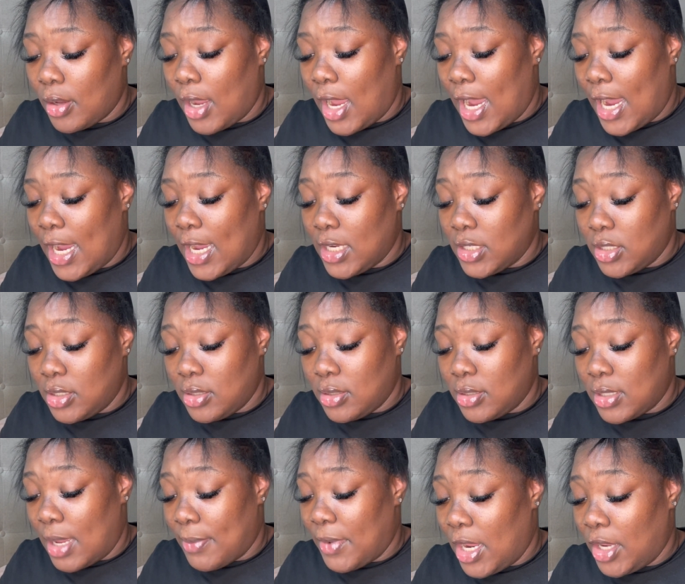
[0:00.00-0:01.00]

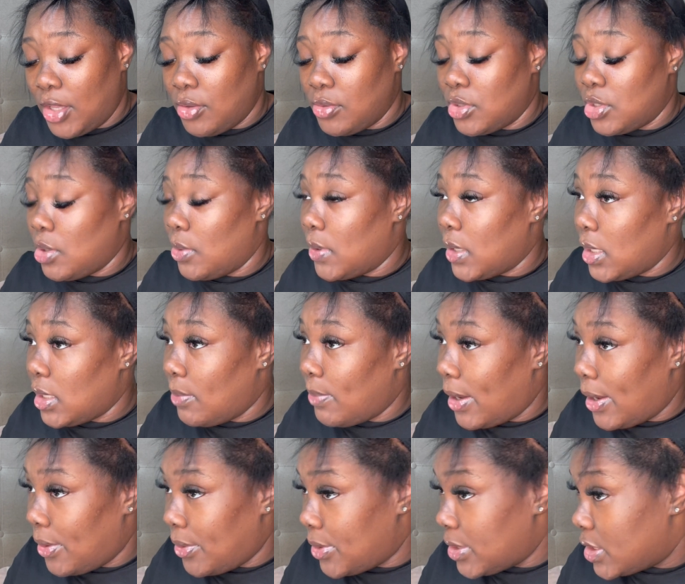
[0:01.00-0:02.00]
I'm using no color
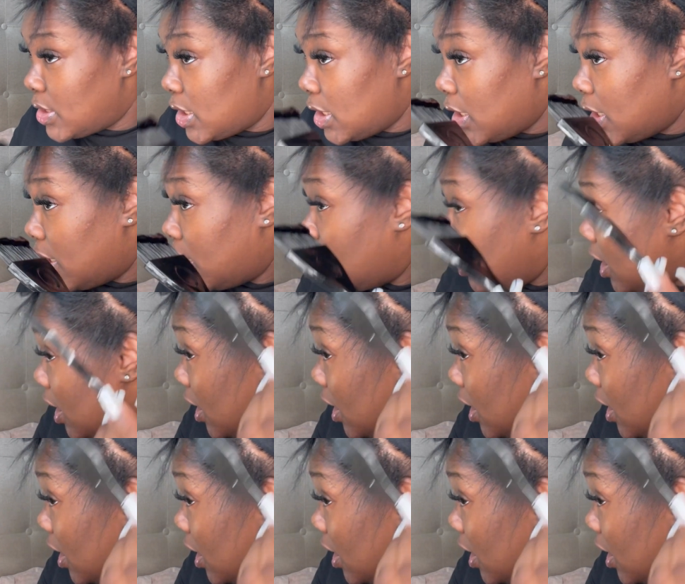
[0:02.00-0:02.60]
bowl because then